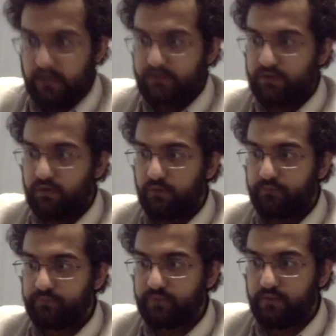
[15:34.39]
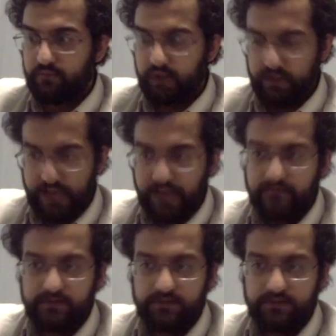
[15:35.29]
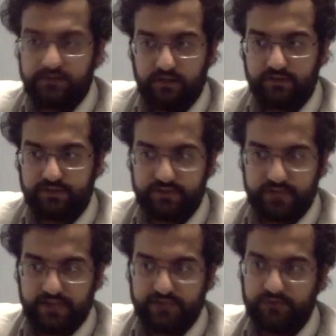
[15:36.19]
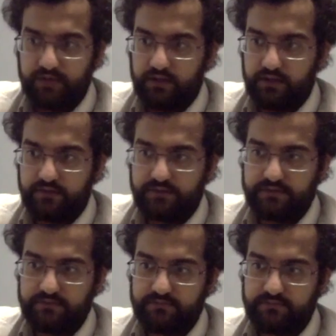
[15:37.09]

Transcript: So by the advent of technology in the last 20 years,